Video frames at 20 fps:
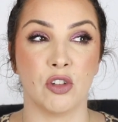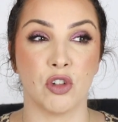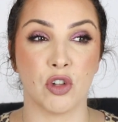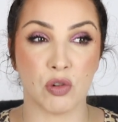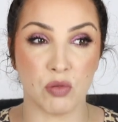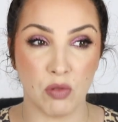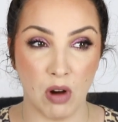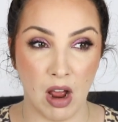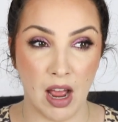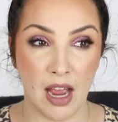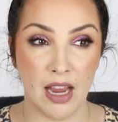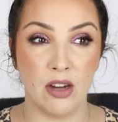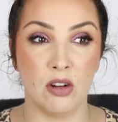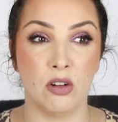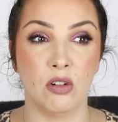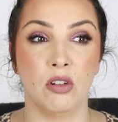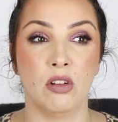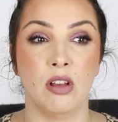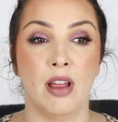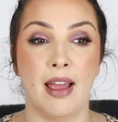
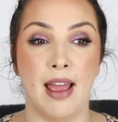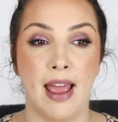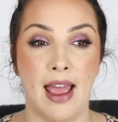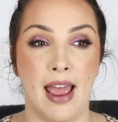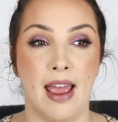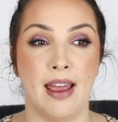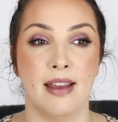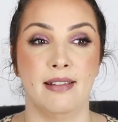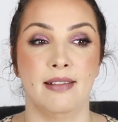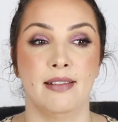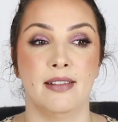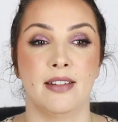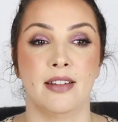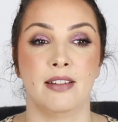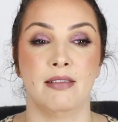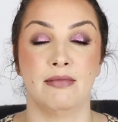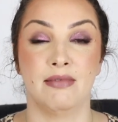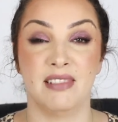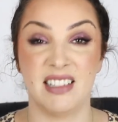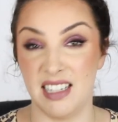trial and
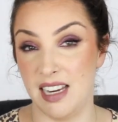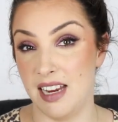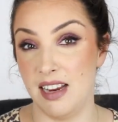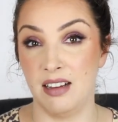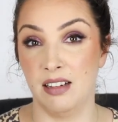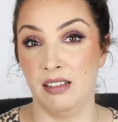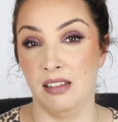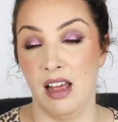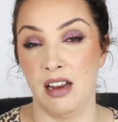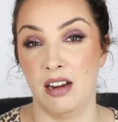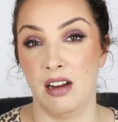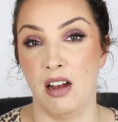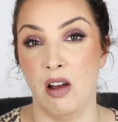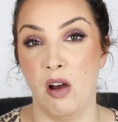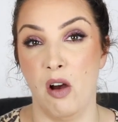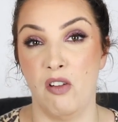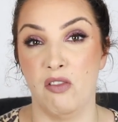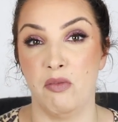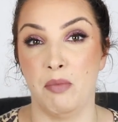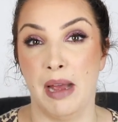declutter
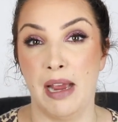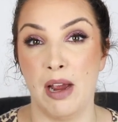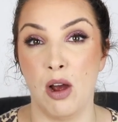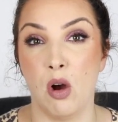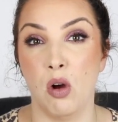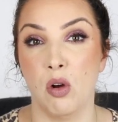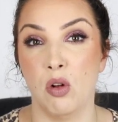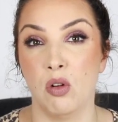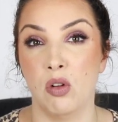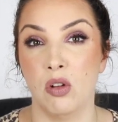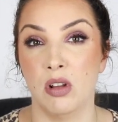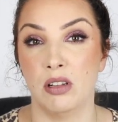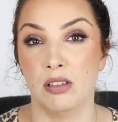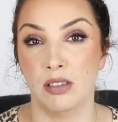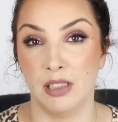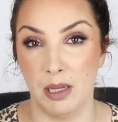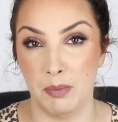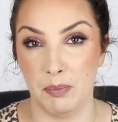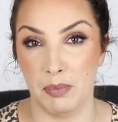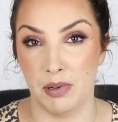of my whole
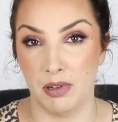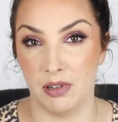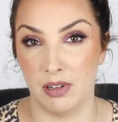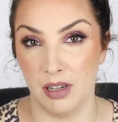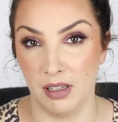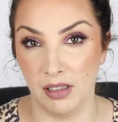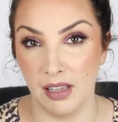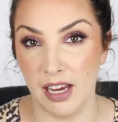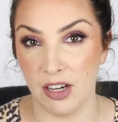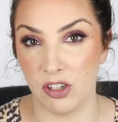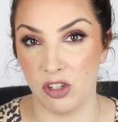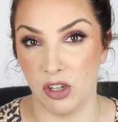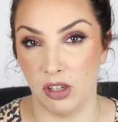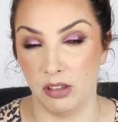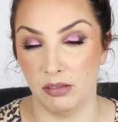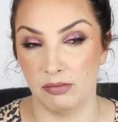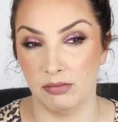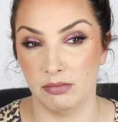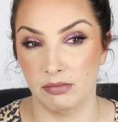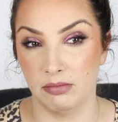lip
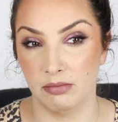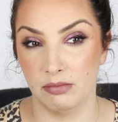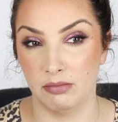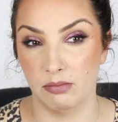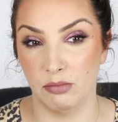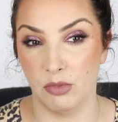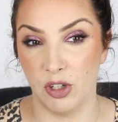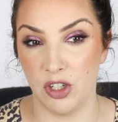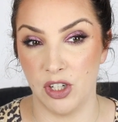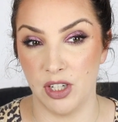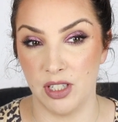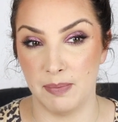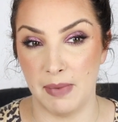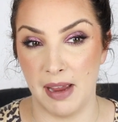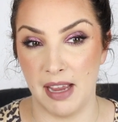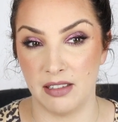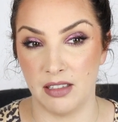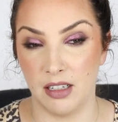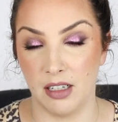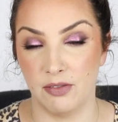collection, which is
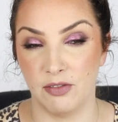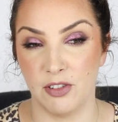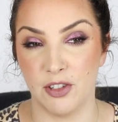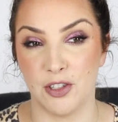massive.